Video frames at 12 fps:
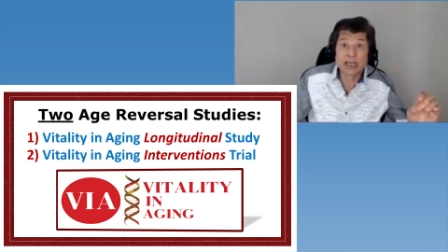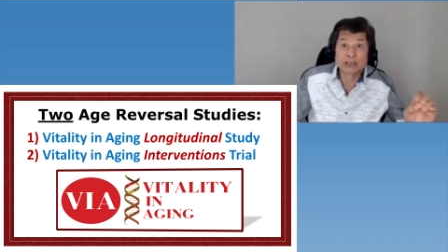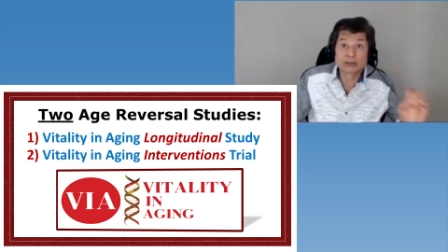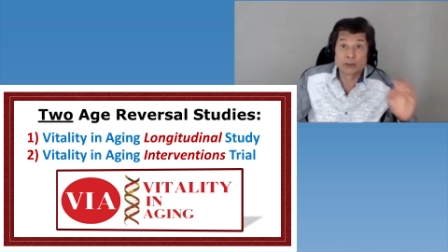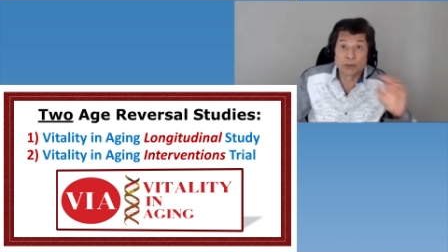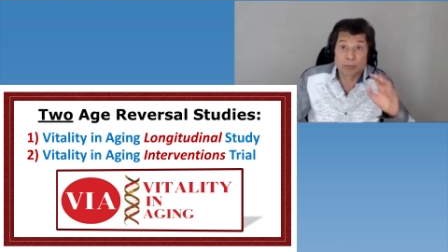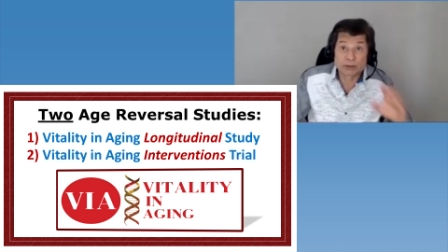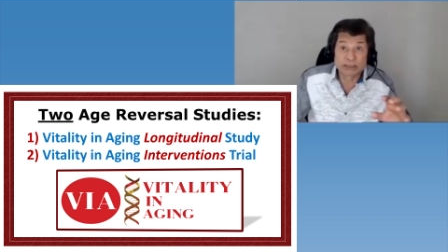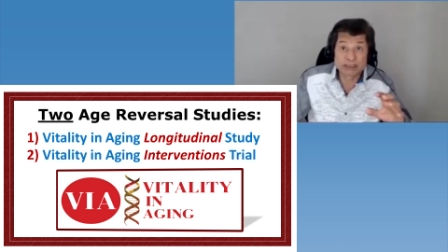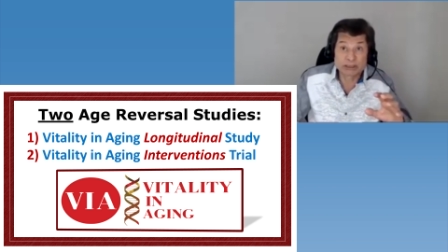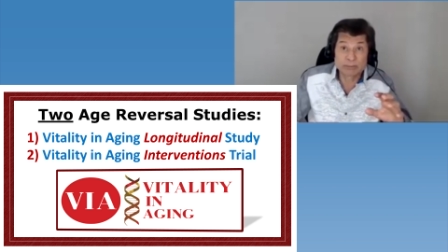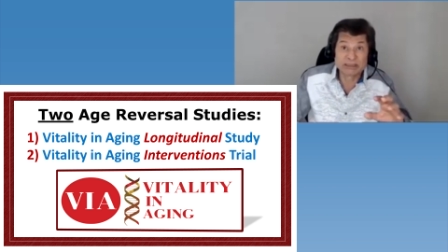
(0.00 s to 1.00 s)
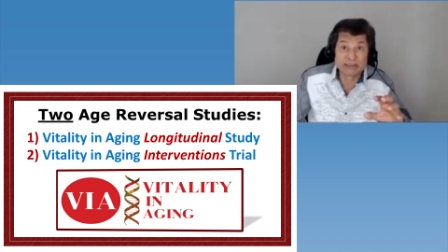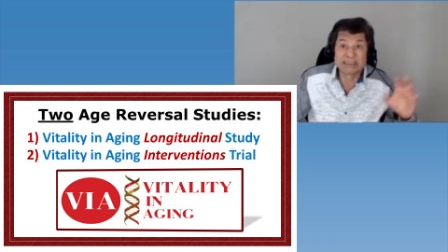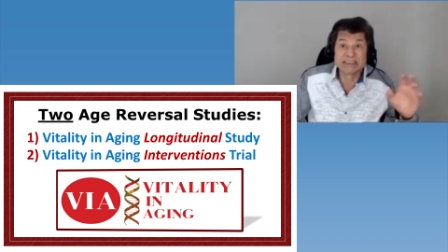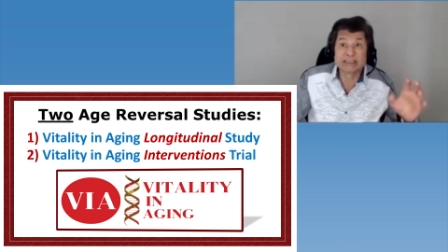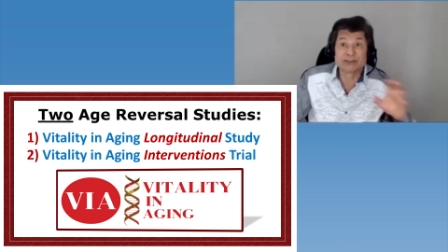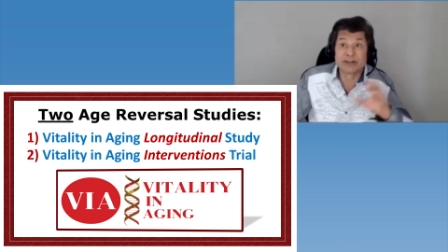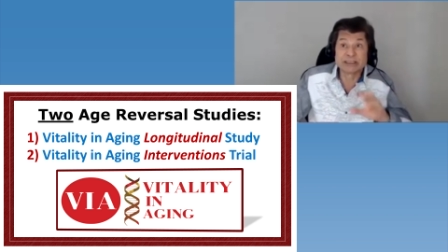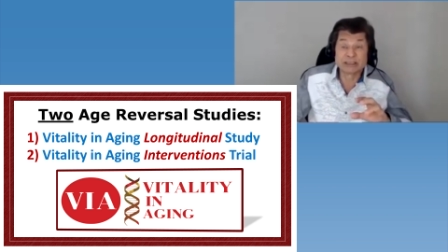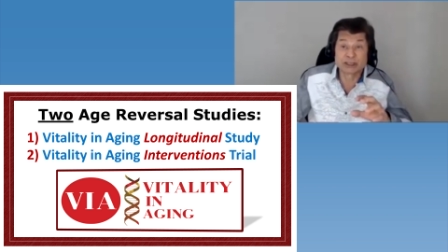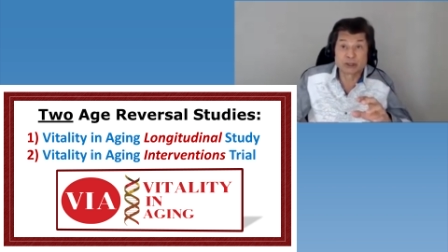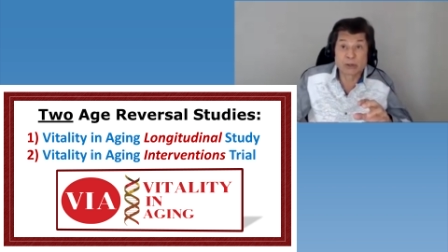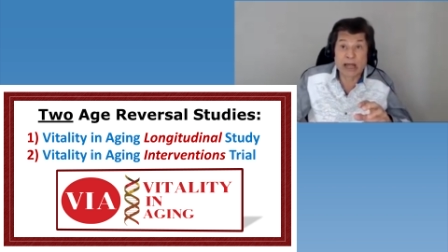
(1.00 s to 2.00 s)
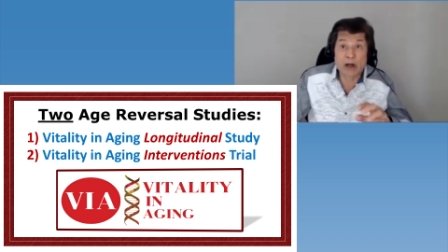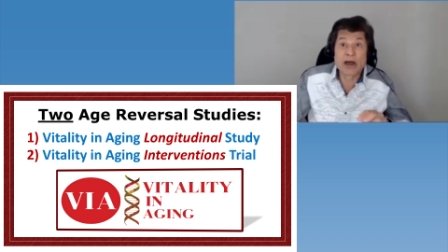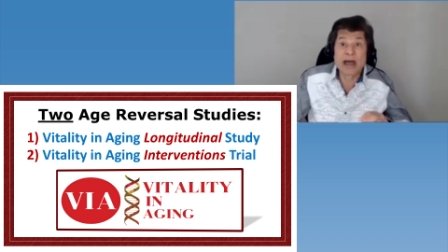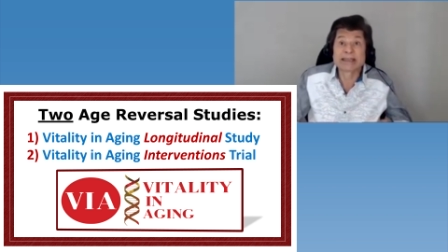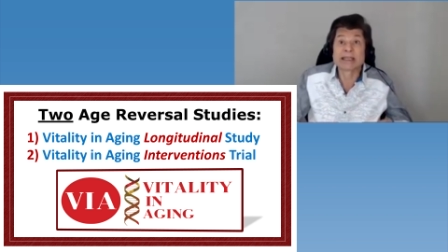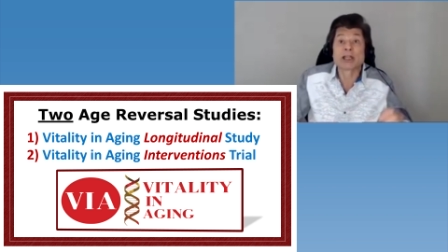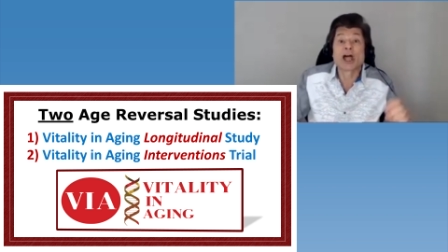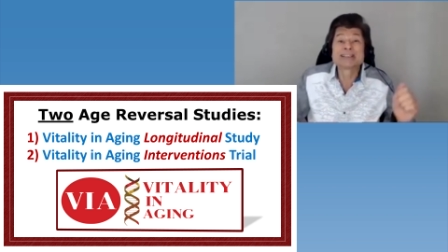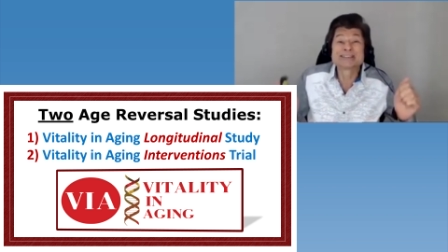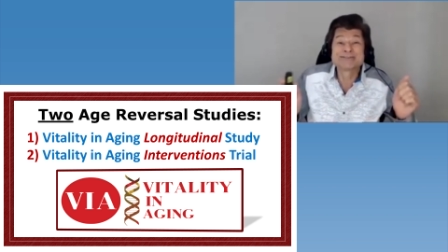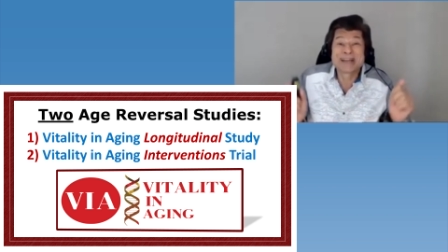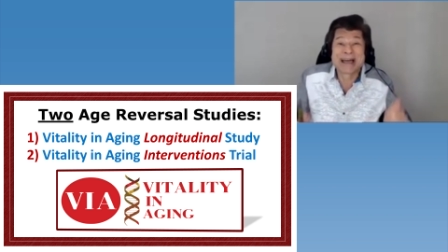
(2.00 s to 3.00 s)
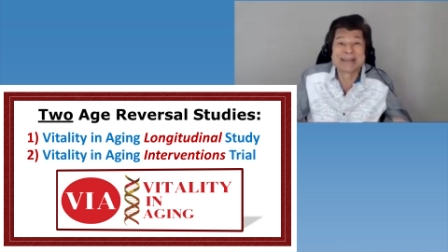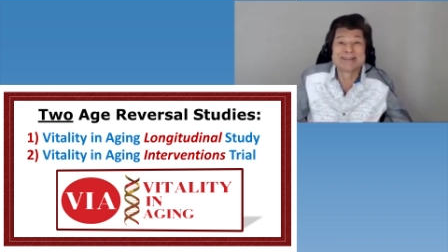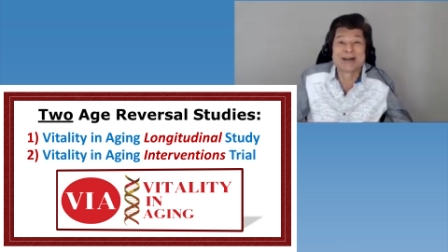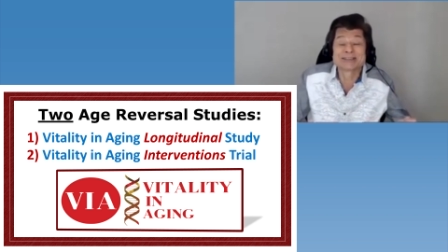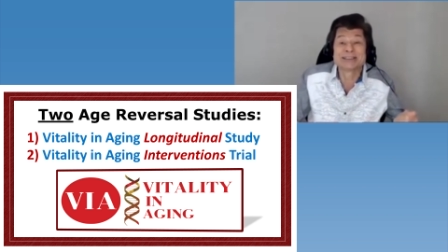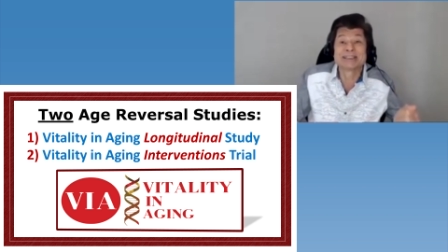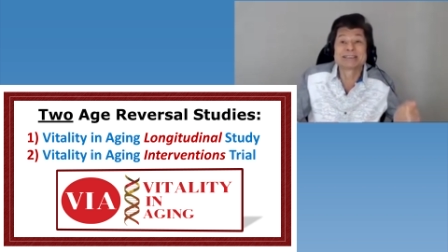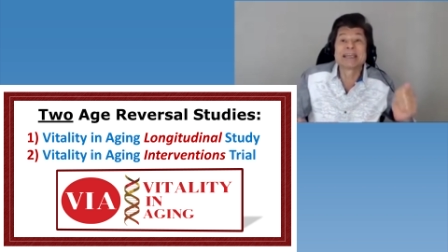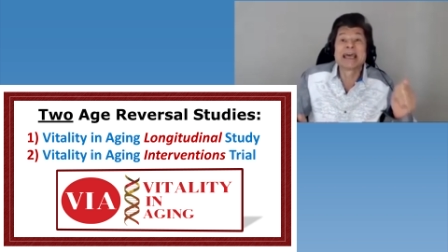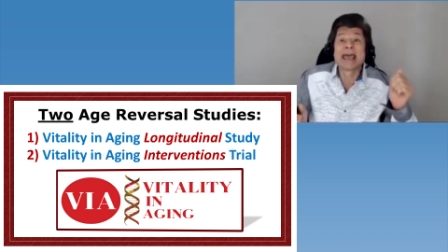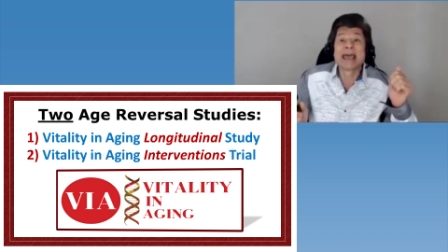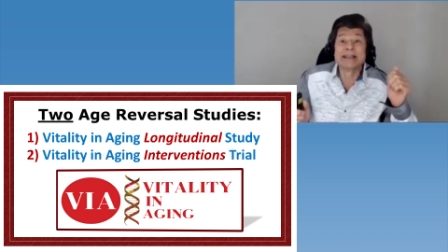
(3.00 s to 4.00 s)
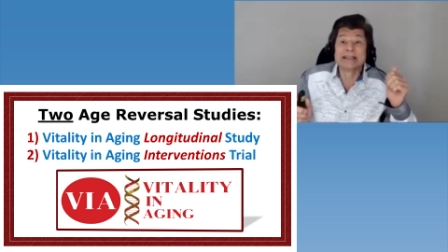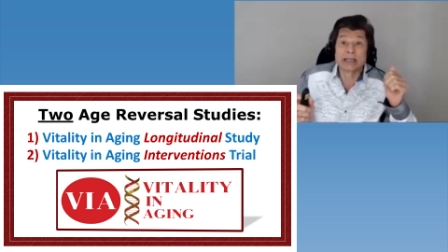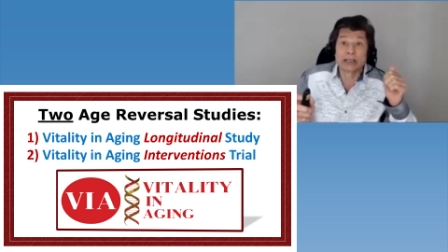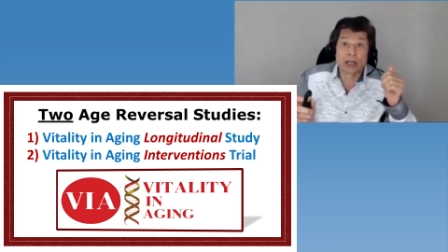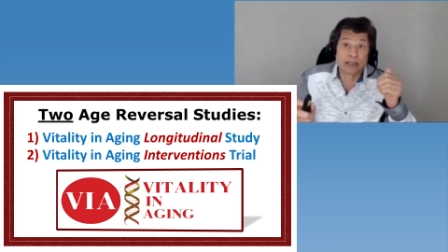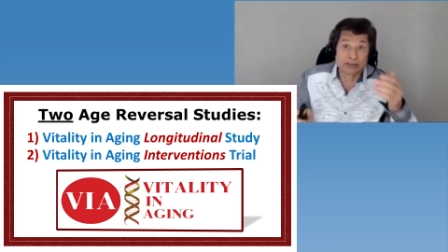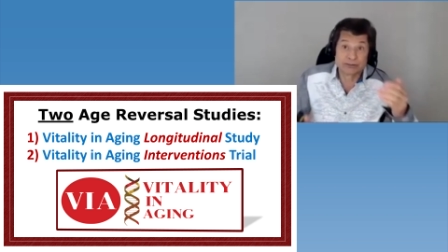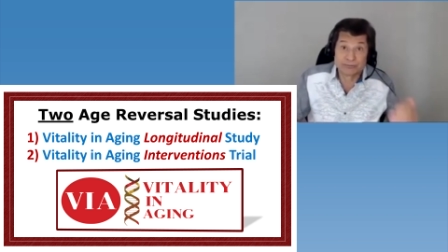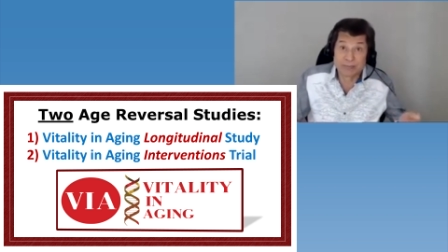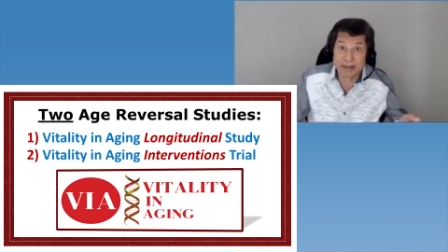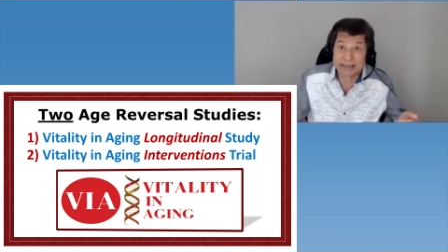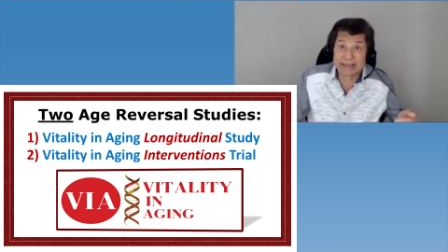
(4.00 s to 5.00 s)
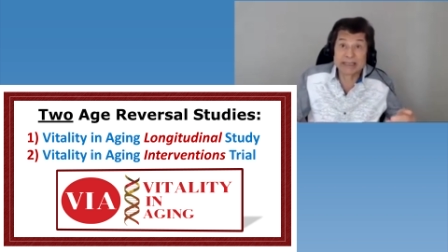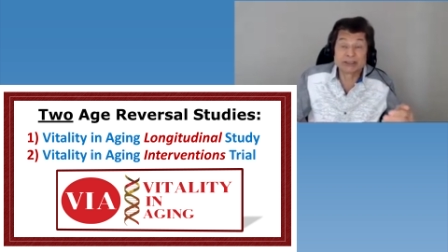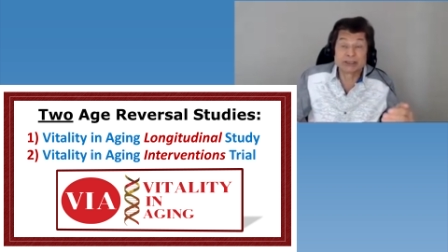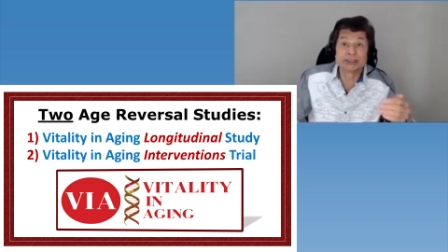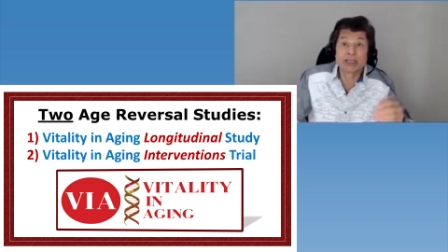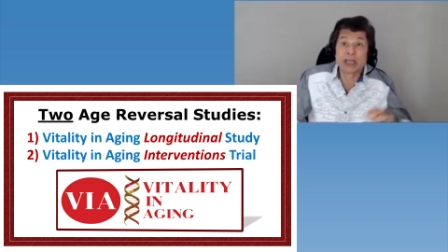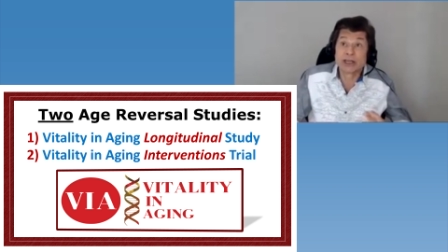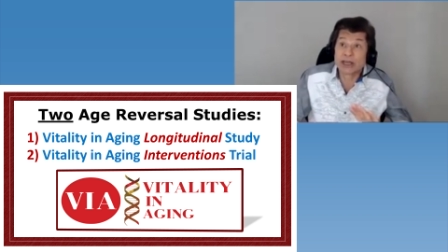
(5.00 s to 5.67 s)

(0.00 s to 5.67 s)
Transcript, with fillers: So the participants in the interventions trial get lots of diagnostics and they get lots of medications